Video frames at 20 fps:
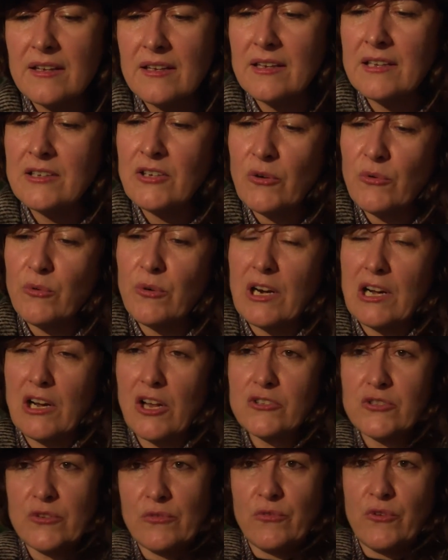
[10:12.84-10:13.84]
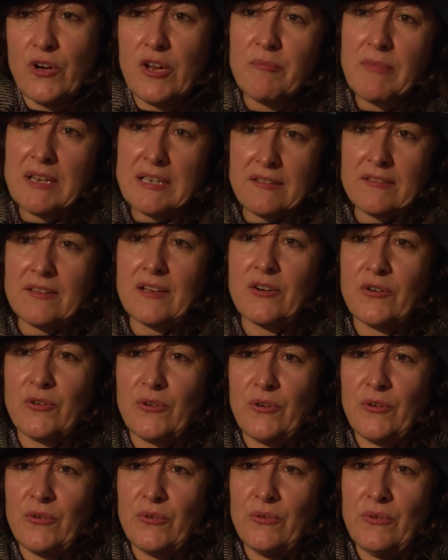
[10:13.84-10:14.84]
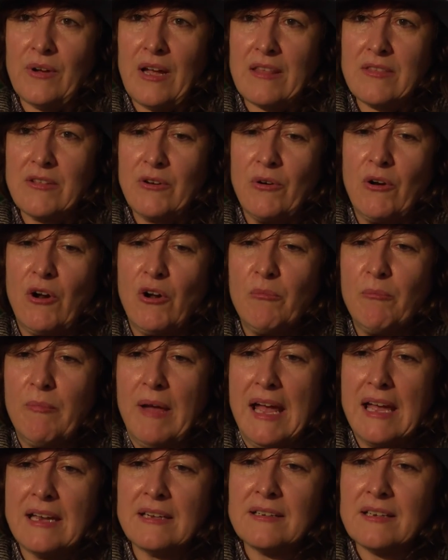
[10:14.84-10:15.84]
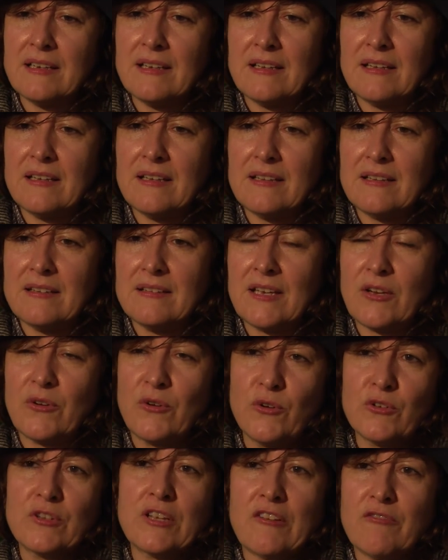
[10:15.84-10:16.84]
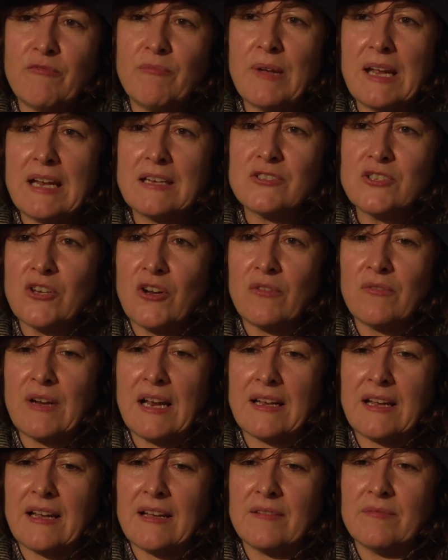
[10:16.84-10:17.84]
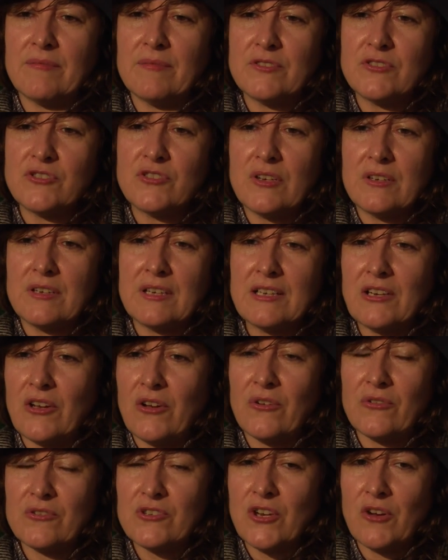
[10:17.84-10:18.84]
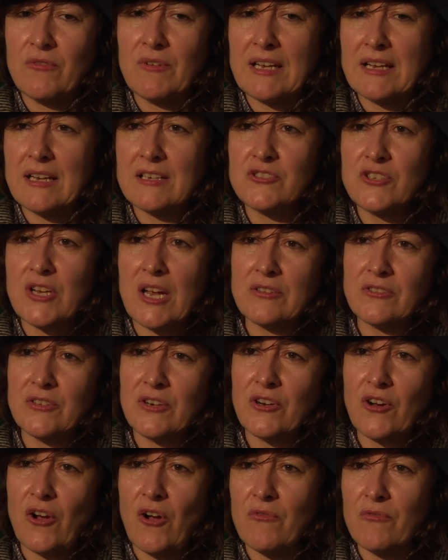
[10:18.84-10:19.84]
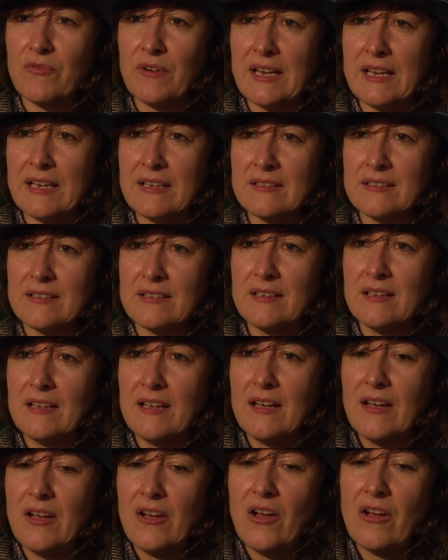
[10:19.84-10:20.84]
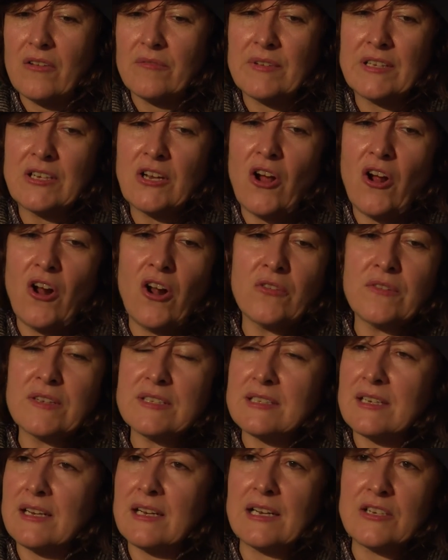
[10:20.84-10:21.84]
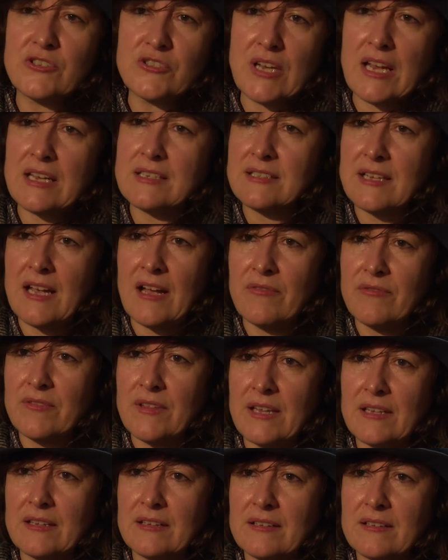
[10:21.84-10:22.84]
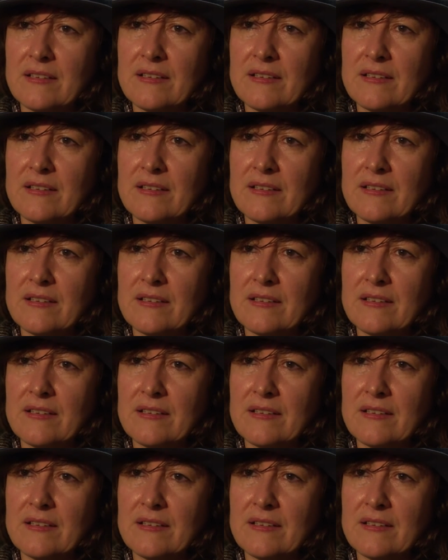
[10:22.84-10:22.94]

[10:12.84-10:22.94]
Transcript: you know, were lots of women in the crew and they're all men. There could have been sort of like a, you know, sort of like a gender conflict, you know, all this cliche stuff that